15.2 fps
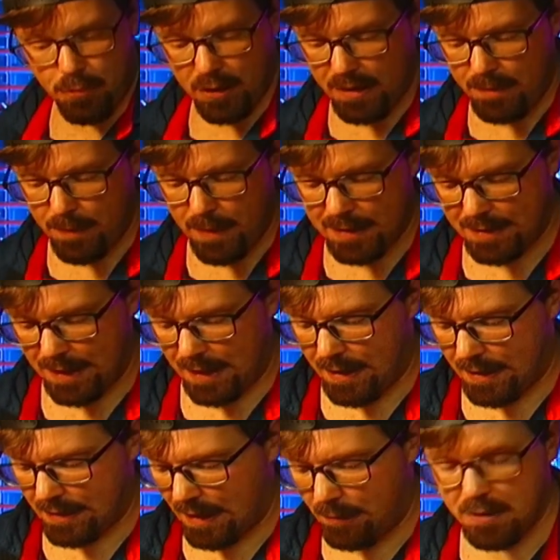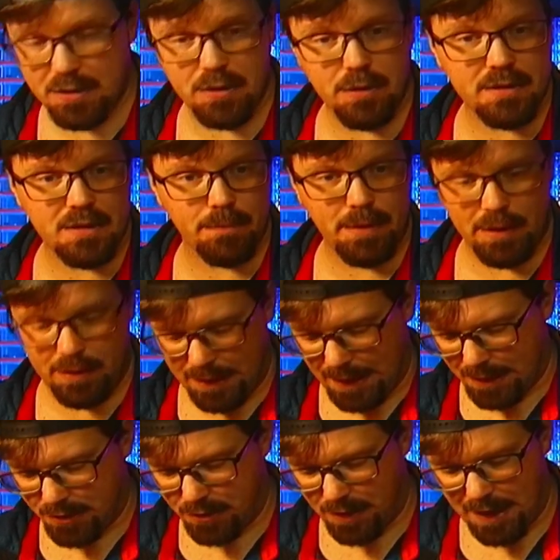messy because I was doing some building
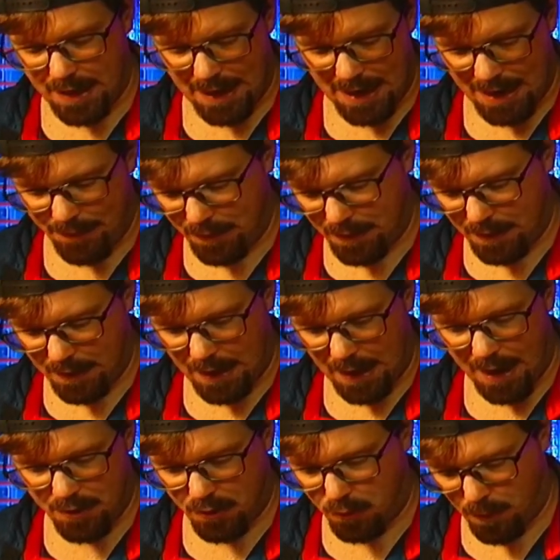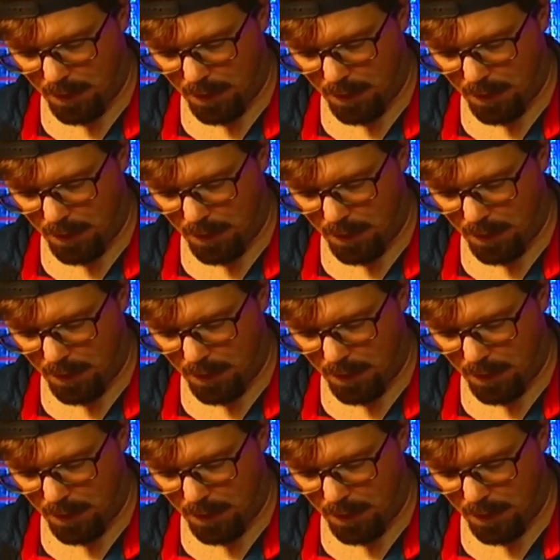yesterday and I haven't had quite